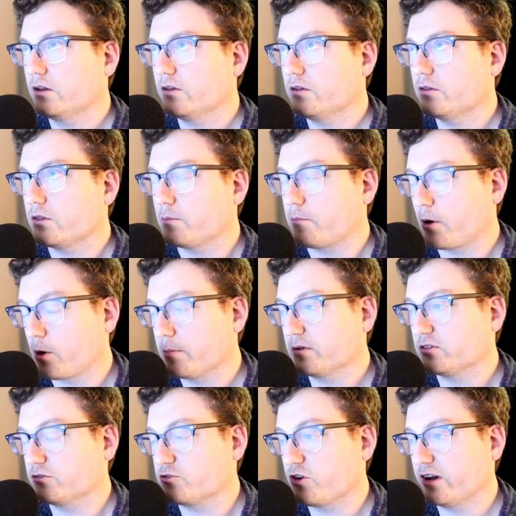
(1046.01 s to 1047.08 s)
the purpose
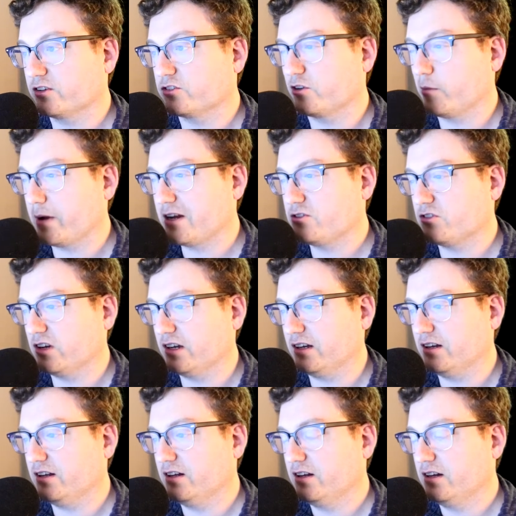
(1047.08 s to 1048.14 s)
of transformation
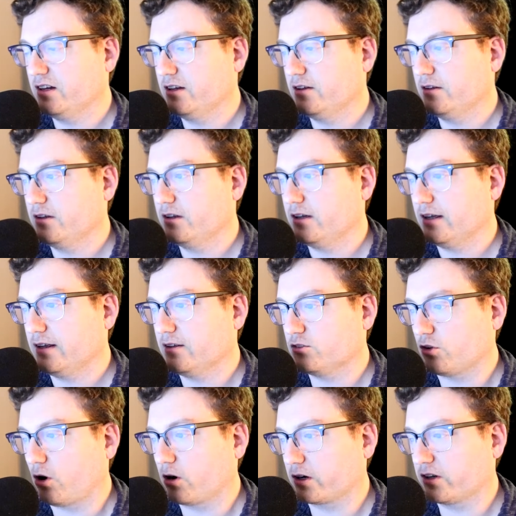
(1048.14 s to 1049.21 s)
is
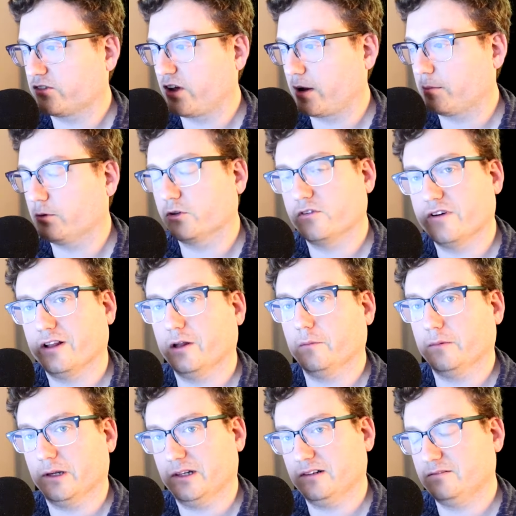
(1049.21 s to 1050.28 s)
archetypal
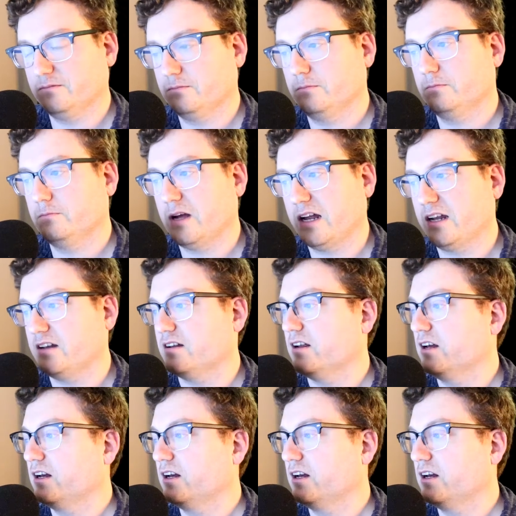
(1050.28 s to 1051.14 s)
development. And